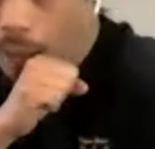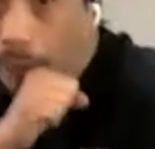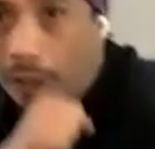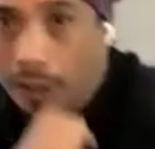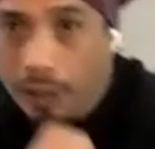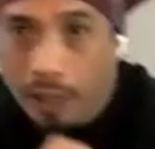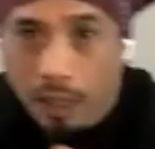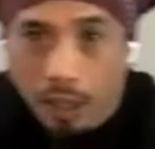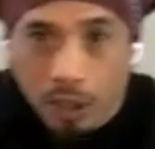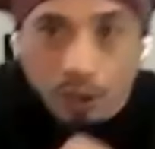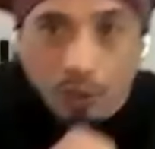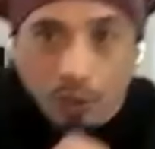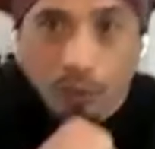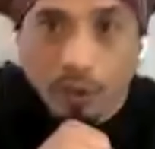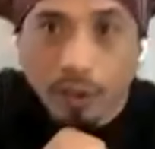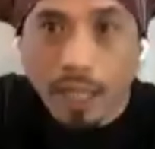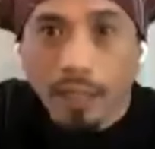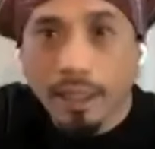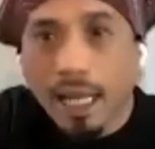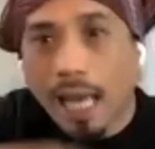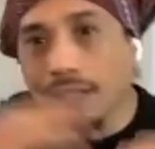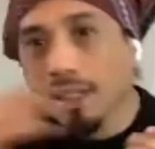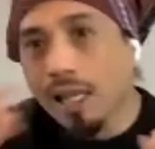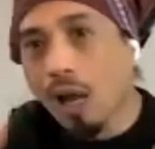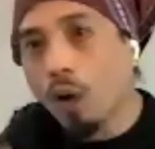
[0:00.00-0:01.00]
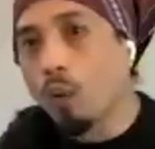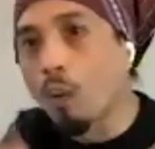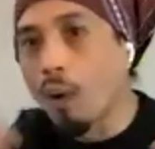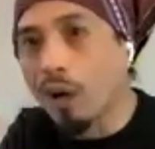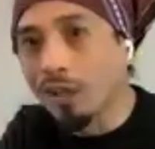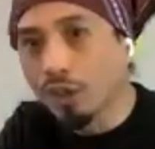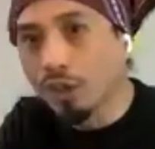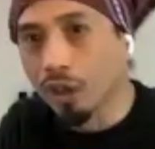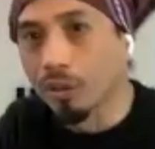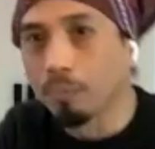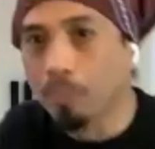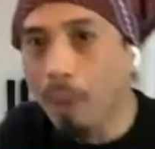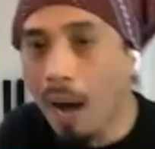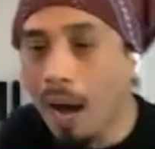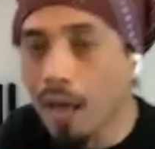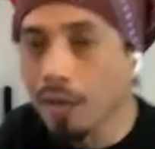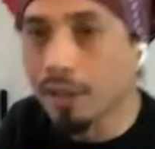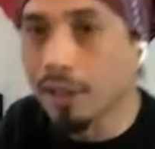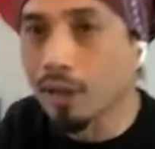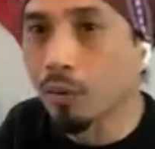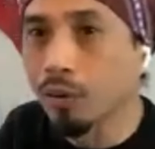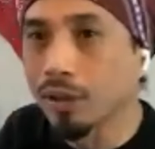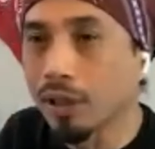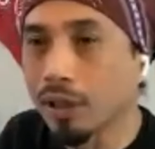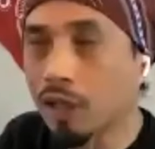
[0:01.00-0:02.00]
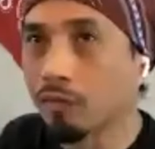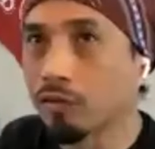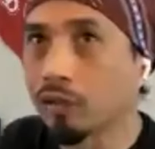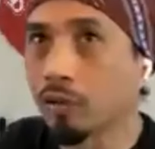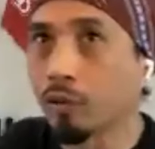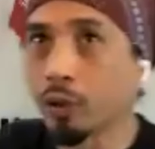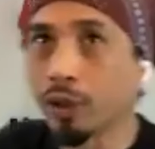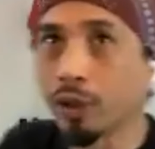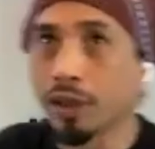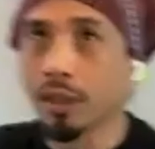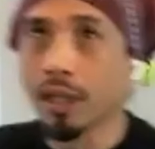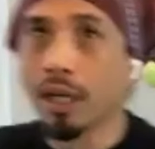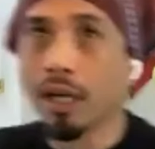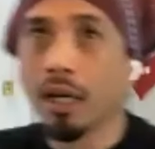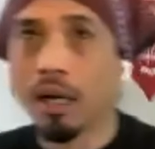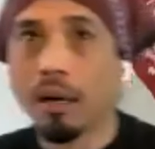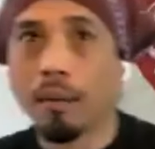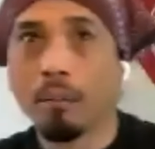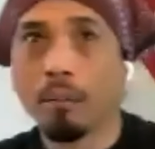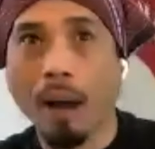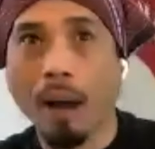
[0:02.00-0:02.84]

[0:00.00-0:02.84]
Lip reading: bobbing. So then that's how Western boxing was influenced